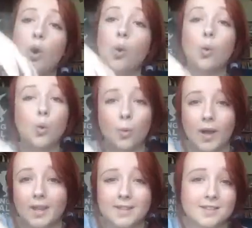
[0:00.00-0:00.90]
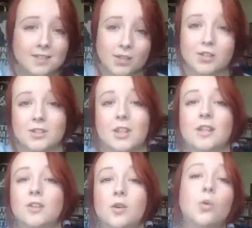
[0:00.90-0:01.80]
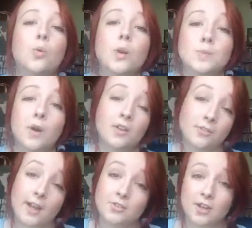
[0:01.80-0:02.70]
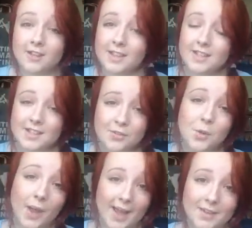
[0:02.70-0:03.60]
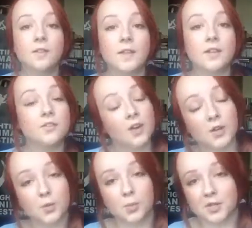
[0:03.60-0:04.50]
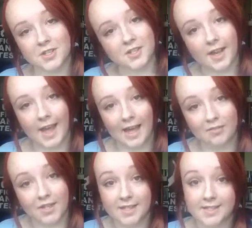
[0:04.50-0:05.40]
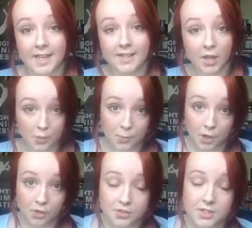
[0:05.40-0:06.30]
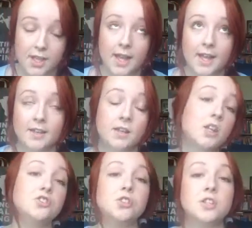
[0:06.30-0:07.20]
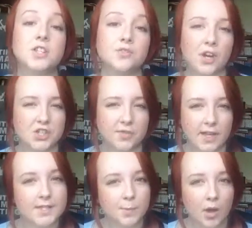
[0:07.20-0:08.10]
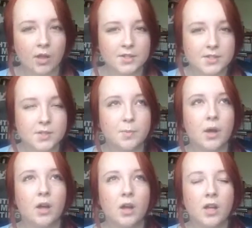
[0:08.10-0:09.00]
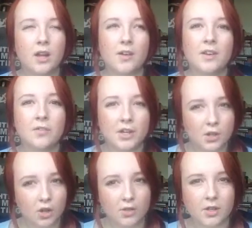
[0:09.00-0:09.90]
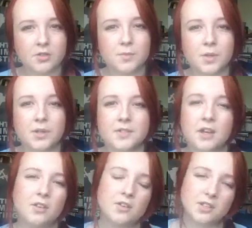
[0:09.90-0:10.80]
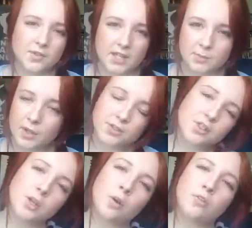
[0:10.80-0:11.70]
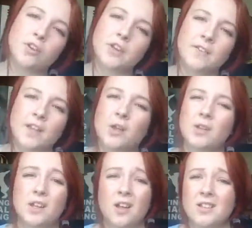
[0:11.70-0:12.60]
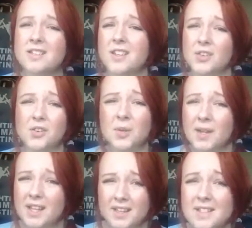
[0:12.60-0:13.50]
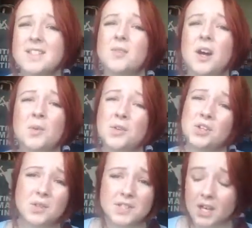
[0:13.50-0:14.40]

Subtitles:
always a good thing. Always buy fair trade things if you can. The final product I have is another pot, and Lush do these fresh face masks, but I've never really got those because I don't use face masks too often and they only last like 3 weeks, so I wouldn't use it